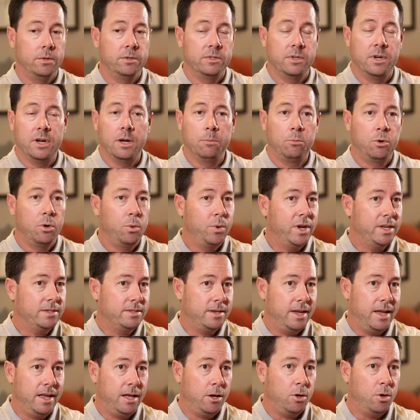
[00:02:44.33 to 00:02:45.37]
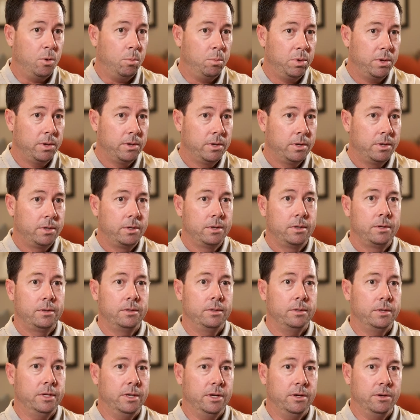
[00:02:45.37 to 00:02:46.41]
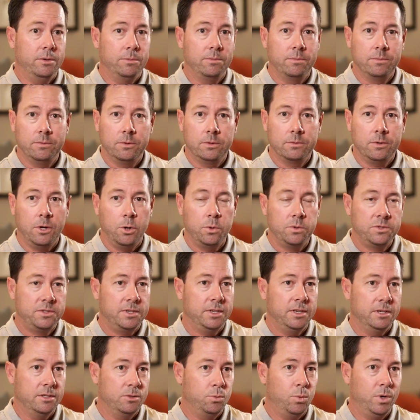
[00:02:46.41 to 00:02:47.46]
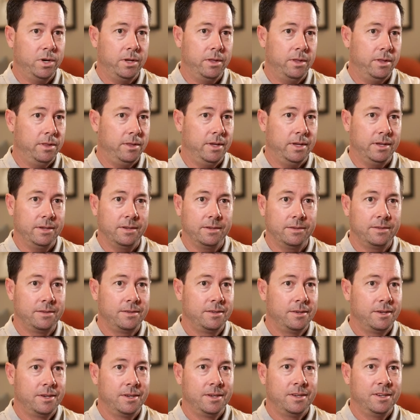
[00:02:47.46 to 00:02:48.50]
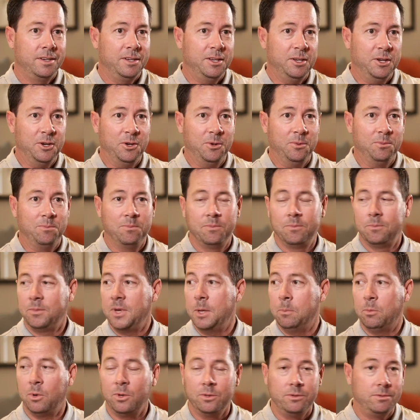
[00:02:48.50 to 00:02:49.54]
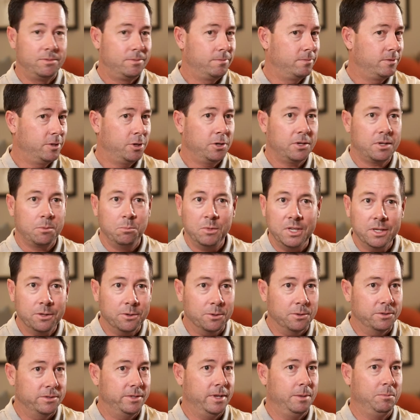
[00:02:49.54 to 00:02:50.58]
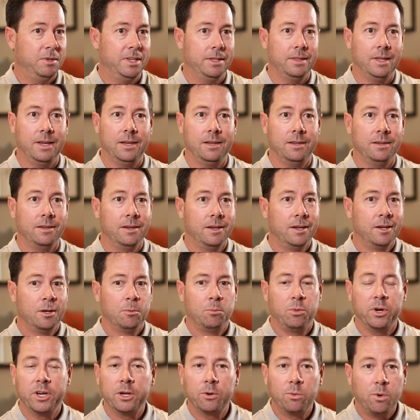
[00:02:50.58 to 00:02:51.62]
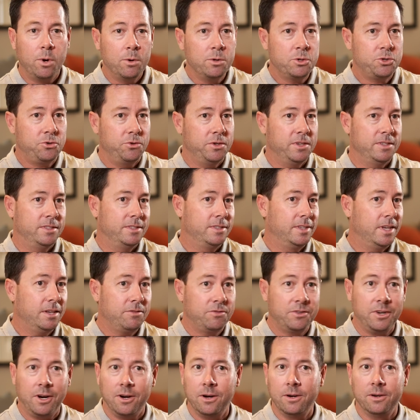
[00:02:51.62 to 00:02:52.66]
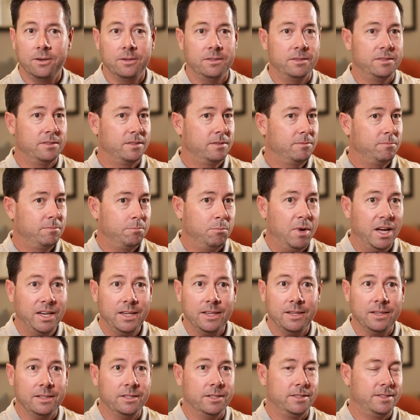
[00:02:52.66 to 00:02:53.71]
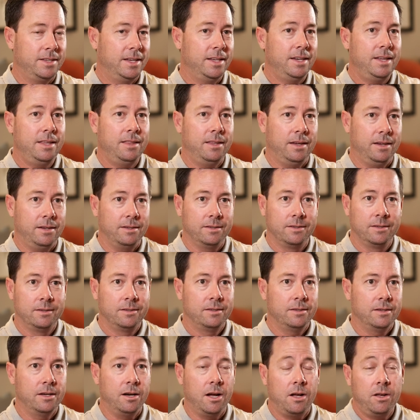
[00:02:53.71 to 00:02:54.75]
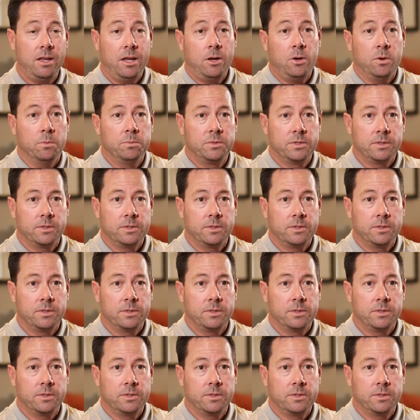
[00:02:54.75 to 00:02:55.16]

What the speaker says: There's a number of ways to help. You know, hosting is one of the things. You know, people cook meals. I mean, they bring groceries, gift cards, money, just anything. It all helps.